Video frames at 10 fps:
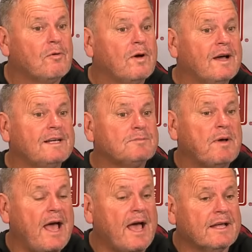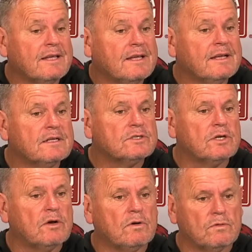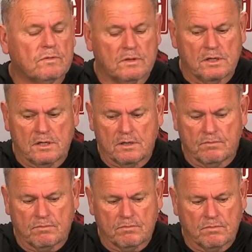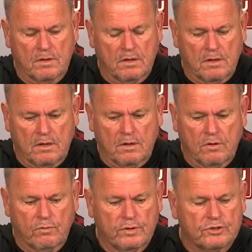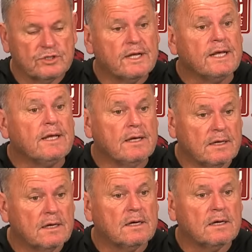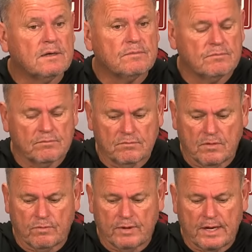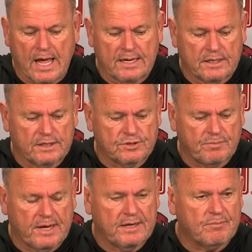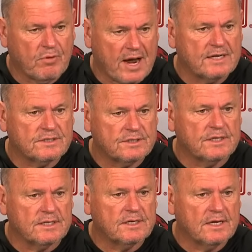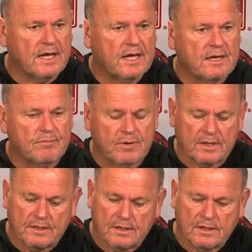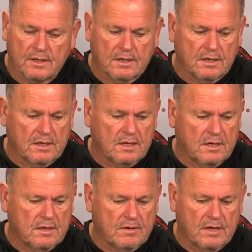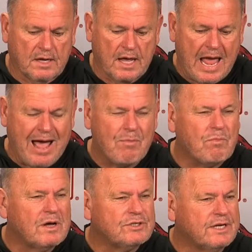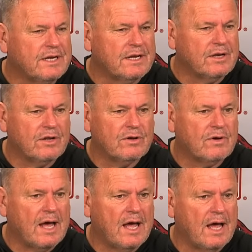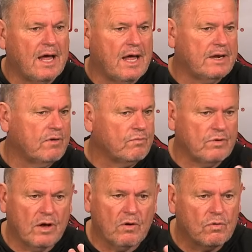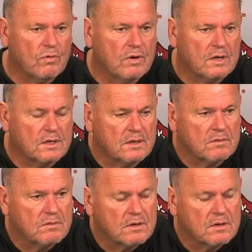Well, he's back, so um, we'll see. Uh, we, I anticipated him practicing today, but uh, how much he can do, I, I, I don't know. Uh,